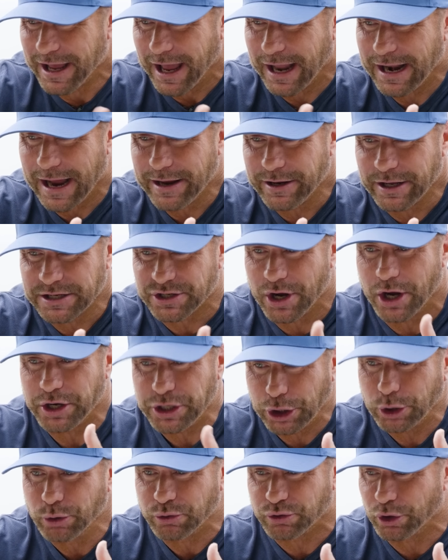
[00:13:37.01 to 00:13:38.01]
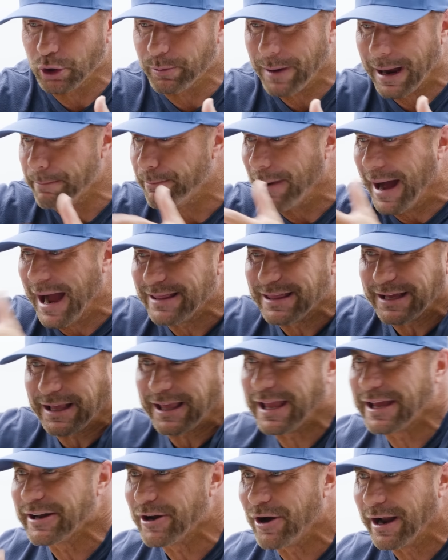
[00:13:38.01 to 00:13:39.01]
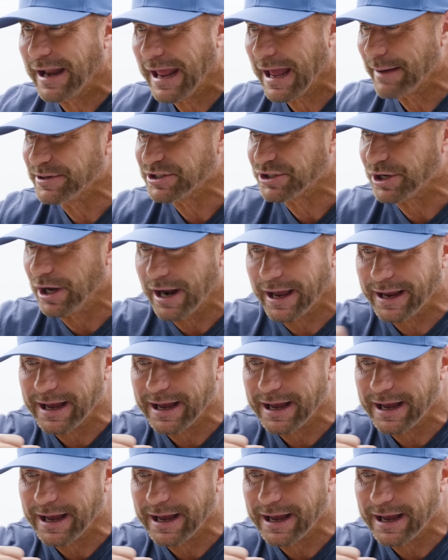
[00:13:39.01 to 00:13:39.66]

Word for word: And I, it's on YouTube. I buy the kit on Amazon.